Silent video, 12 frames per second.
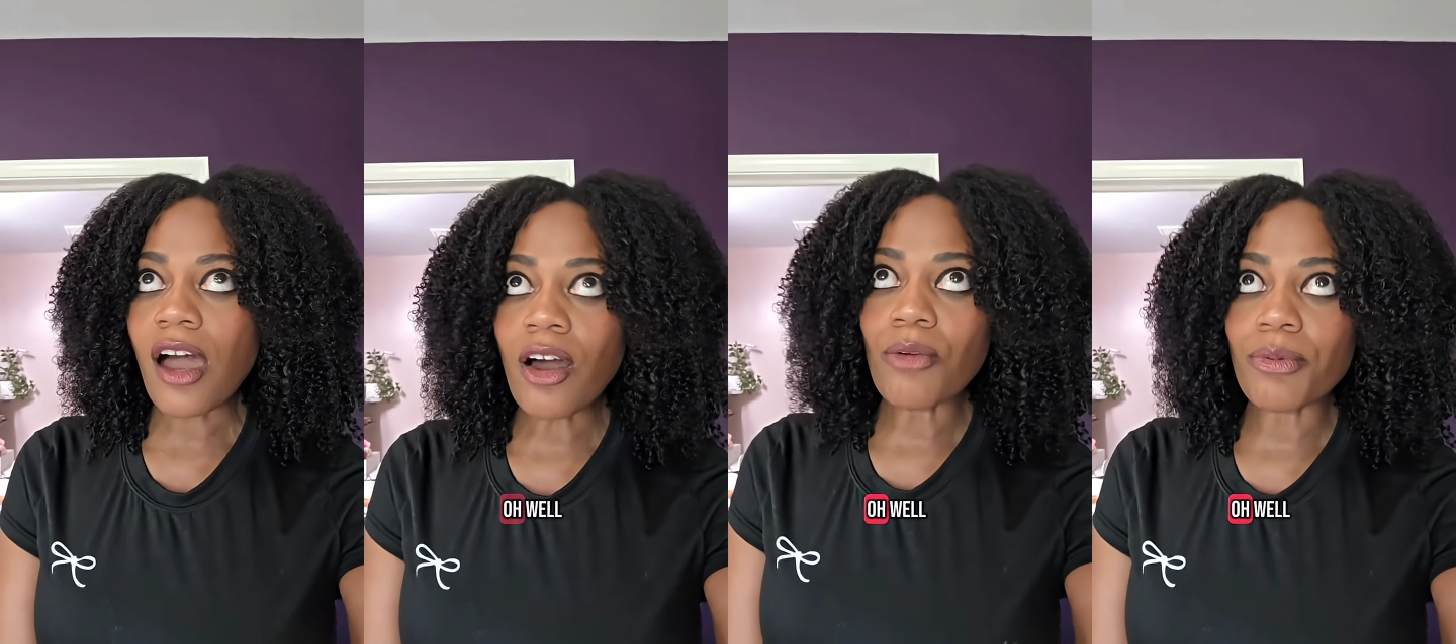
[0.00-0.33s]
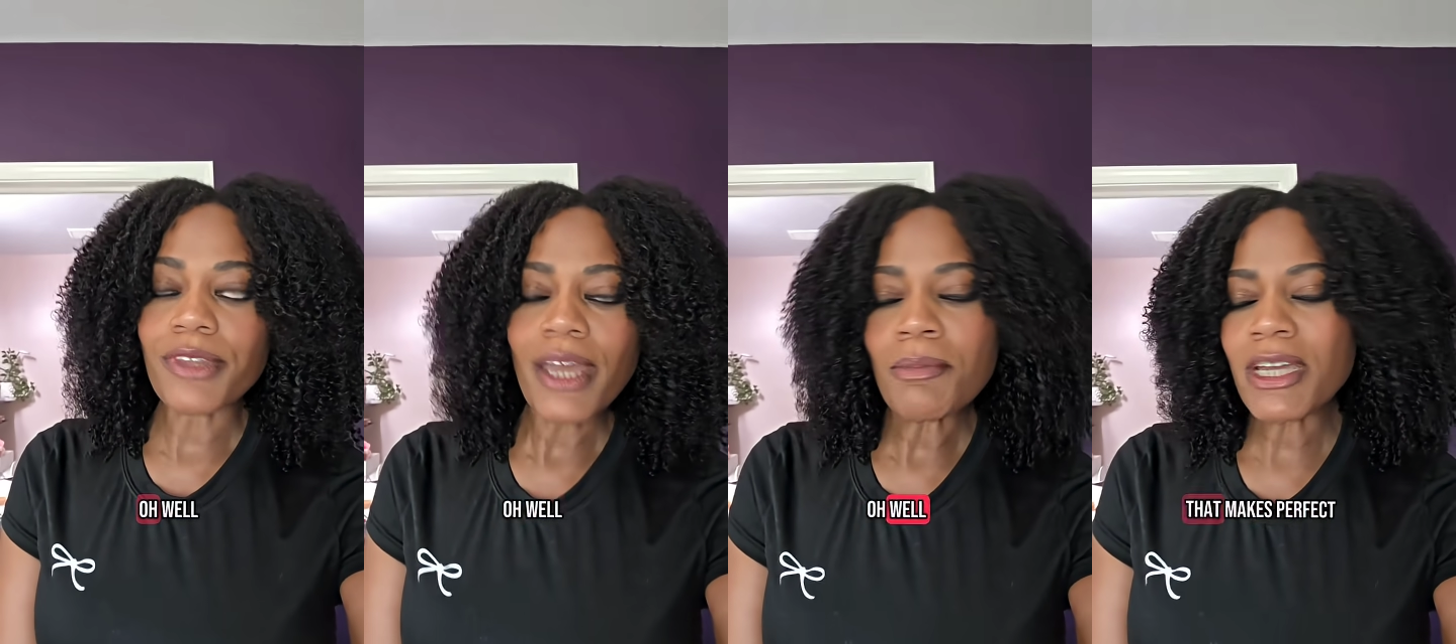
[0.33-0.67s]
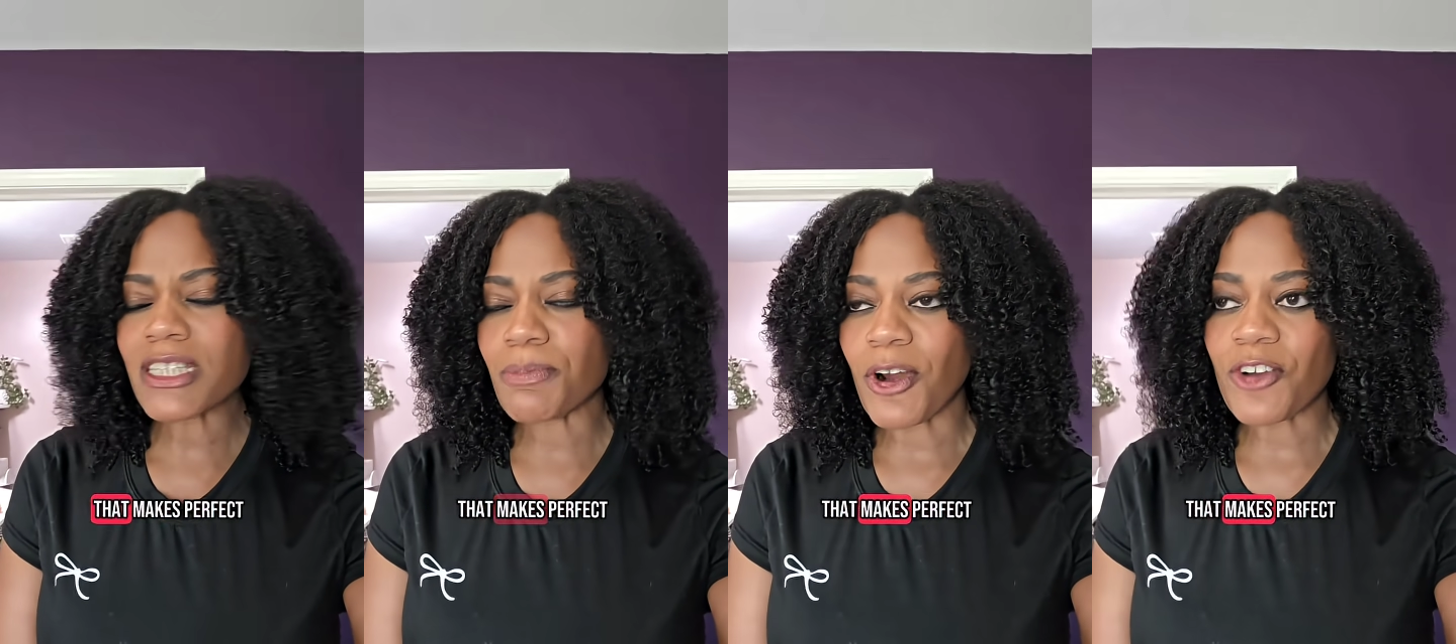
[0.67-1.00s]
oh, well, that
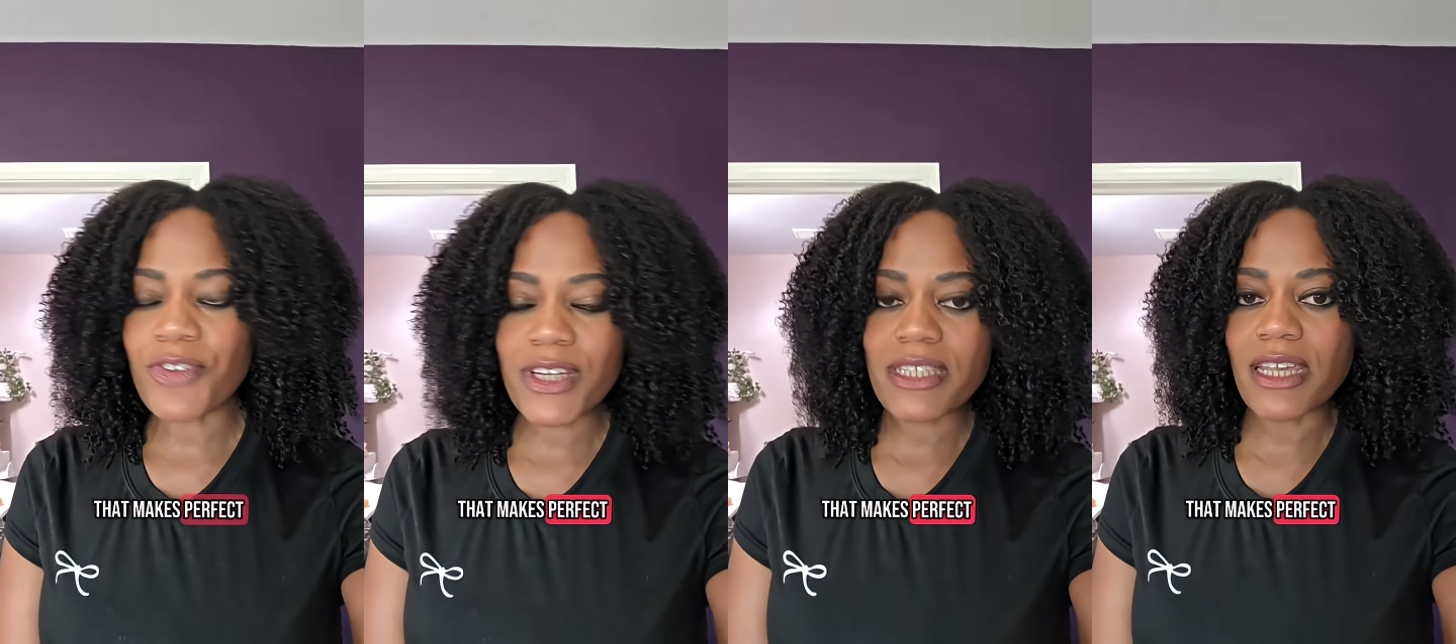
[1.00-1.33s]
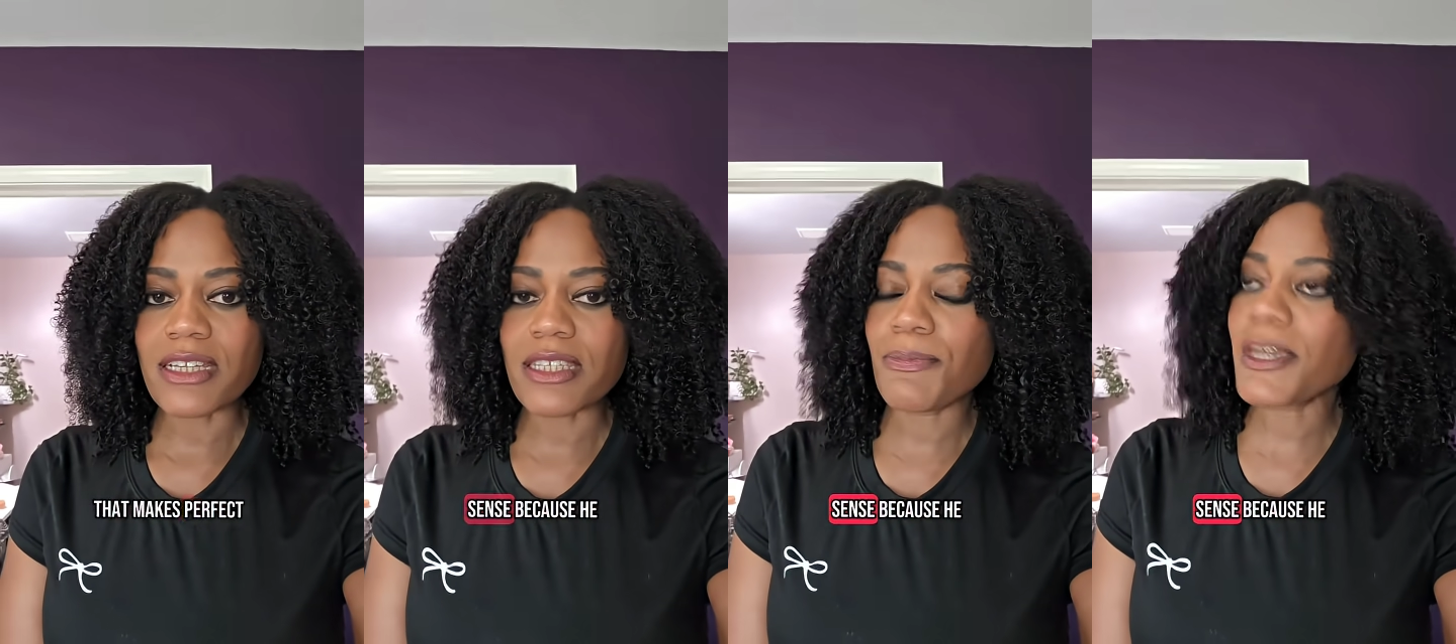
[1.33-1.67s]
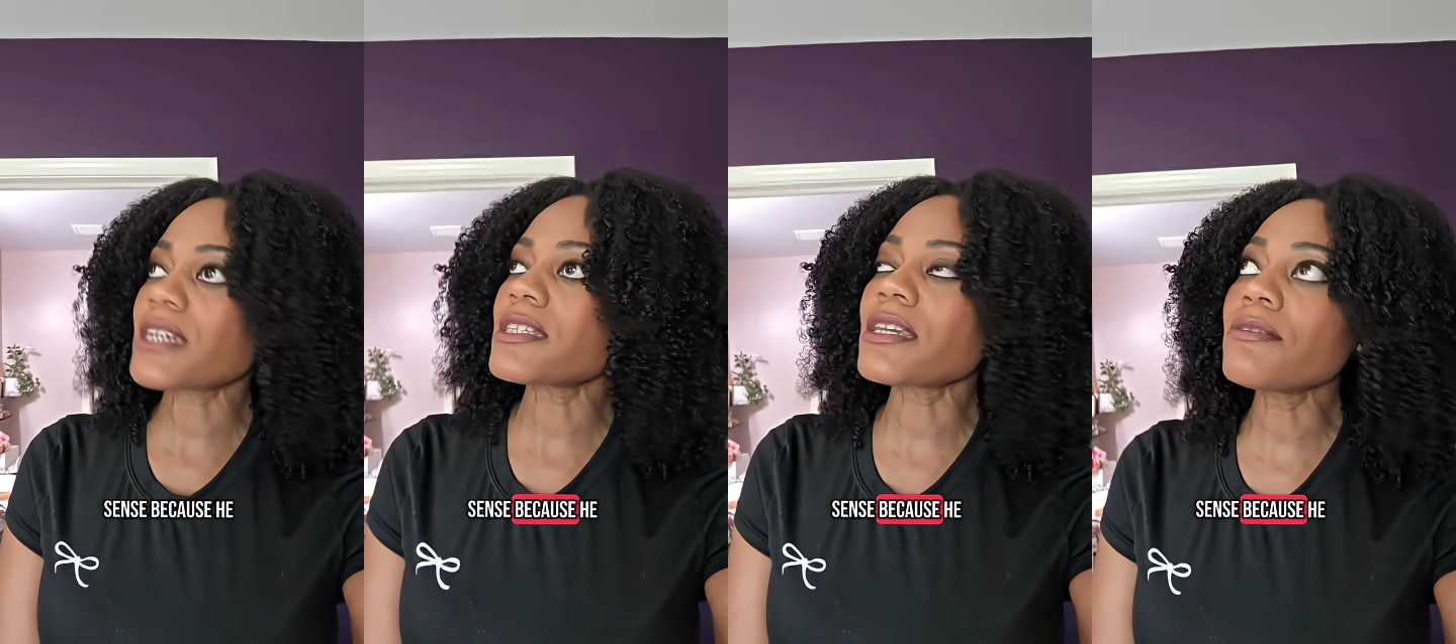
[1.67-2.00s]
makes perfect sense
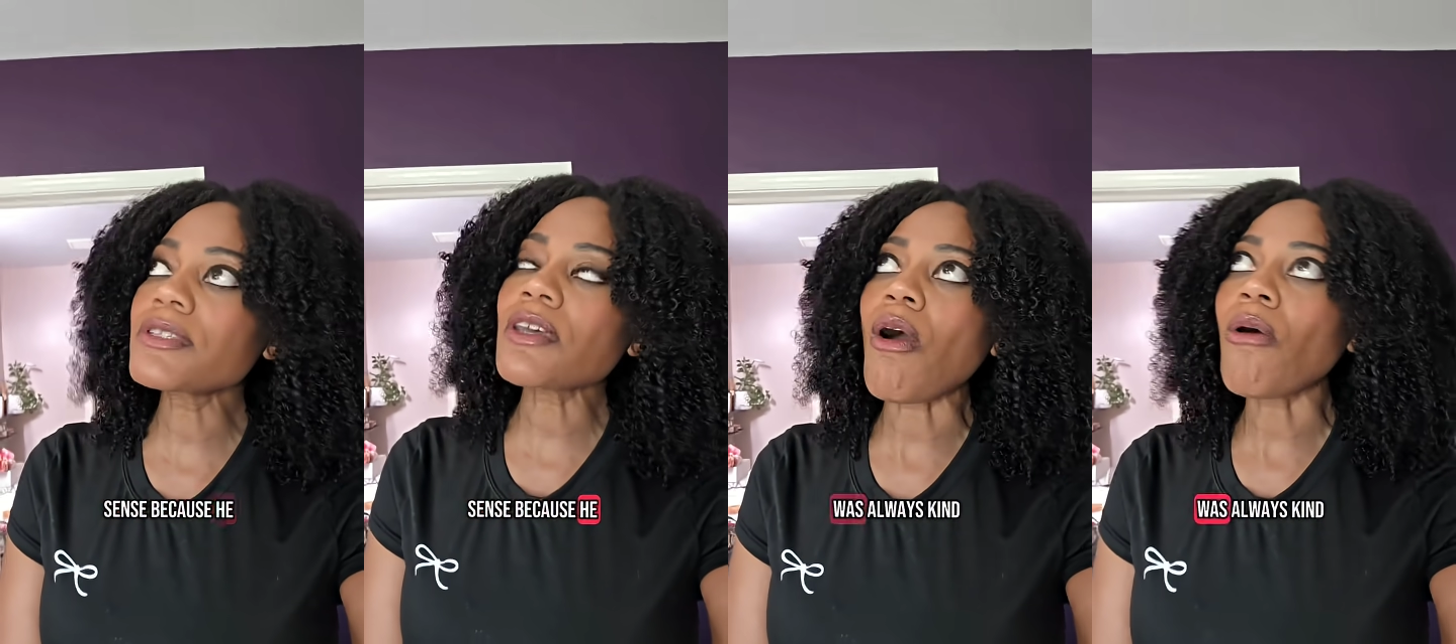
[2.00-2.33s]
because he was